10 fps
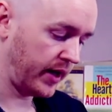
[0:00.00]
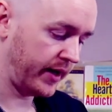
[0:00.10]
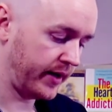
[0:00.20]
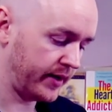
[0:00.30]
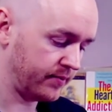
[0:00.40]

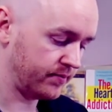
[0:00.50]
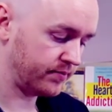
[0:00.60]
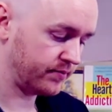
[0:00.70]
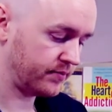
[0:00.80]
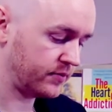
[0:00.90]
Um,
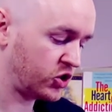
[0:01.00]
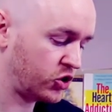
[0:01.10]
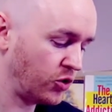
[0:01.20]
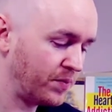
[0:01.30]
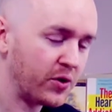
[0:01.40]

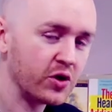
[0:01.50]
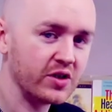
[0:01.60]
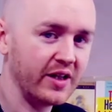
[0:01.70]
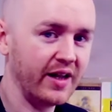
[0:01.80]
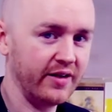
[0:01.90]

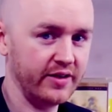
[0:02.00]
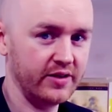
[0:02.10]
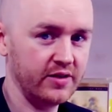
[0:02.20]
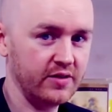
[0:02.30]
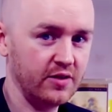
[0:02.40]

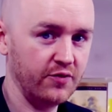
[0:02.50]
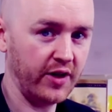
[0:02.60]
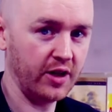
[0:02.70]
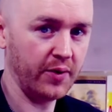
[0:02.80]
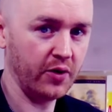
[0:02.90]
Sub-personalities
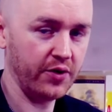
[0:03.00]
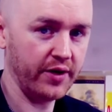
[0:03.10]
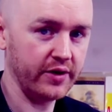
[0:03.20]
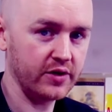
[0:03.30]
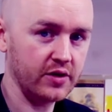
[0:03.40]
develop out of
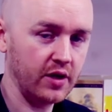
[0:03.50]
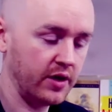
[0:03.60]
this.